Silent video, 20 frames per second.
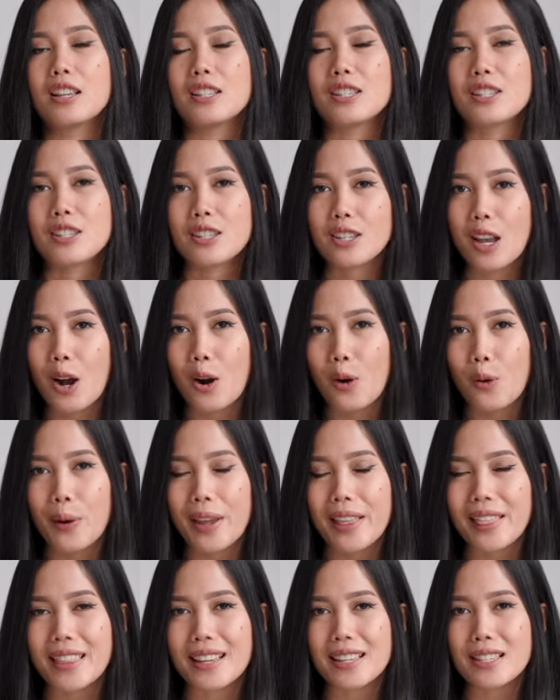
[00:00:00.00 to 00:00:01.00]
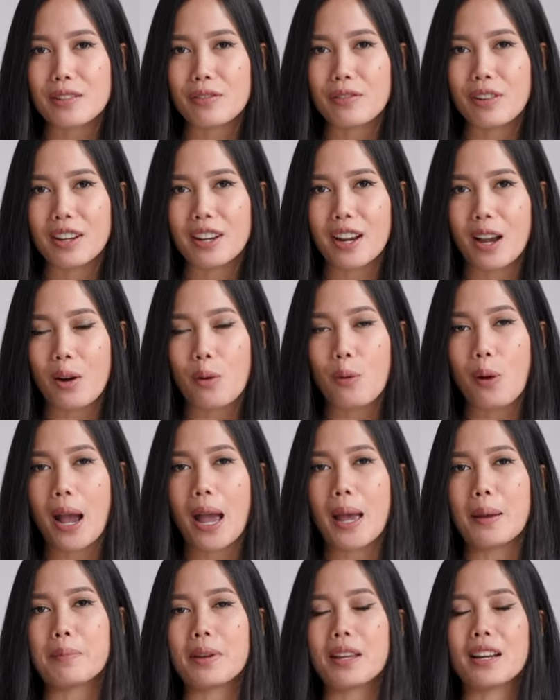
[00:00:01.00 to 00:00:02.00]
So in this video,
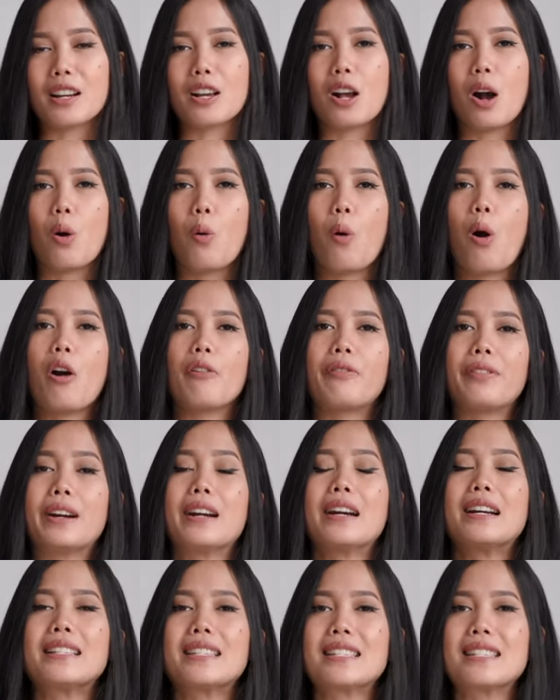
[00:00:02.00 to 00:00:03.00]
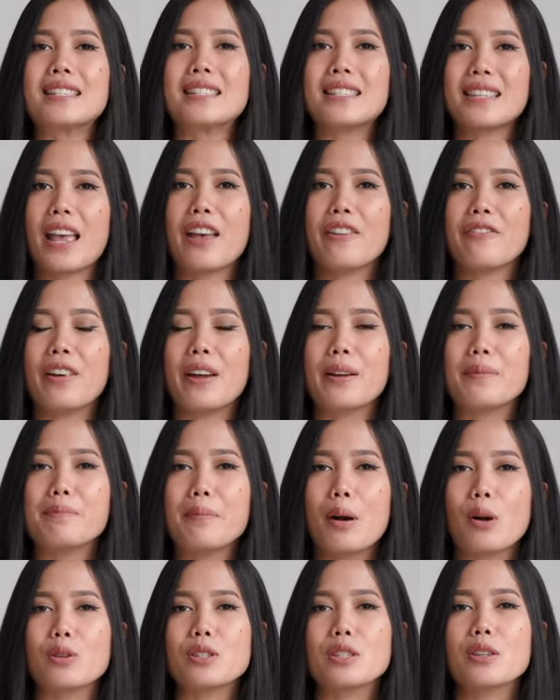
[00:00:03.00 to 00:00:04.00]
I'm gonna go over 7
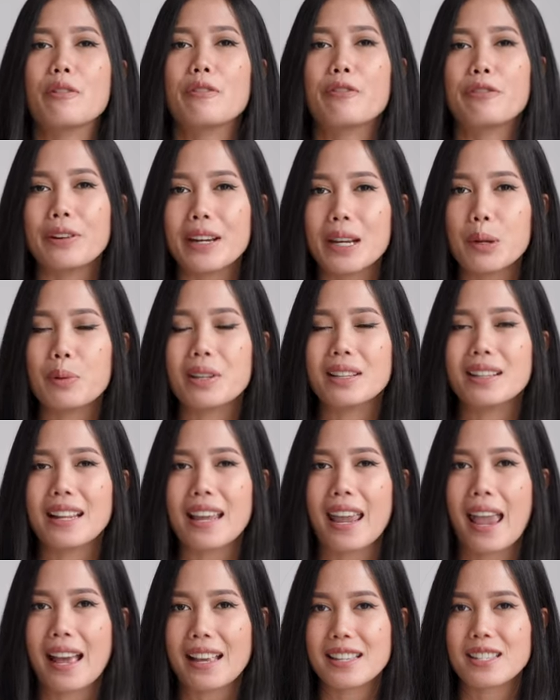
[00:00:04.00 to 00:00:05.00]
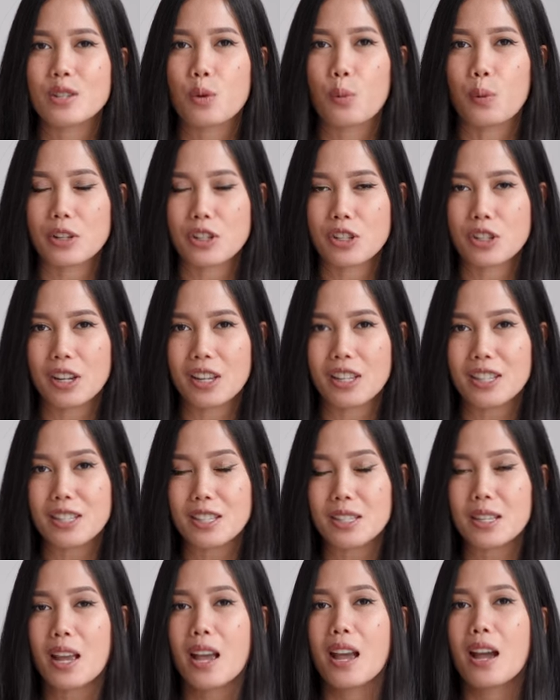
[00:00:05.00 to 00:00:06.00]
most frequently asked
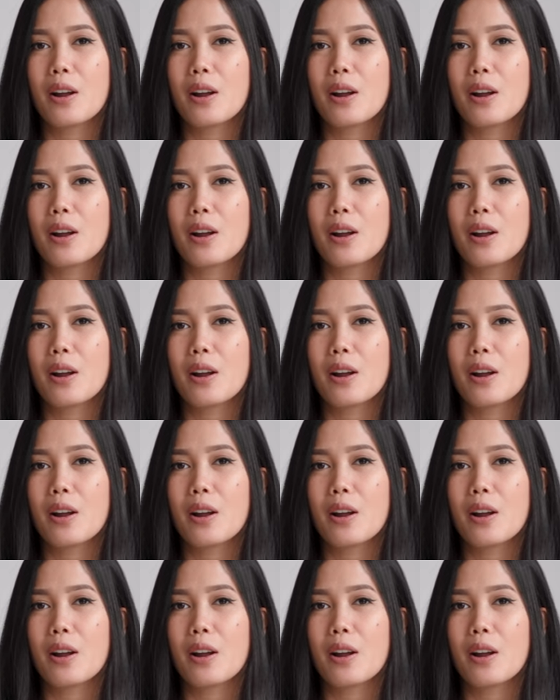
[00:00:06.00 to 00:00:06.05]
questions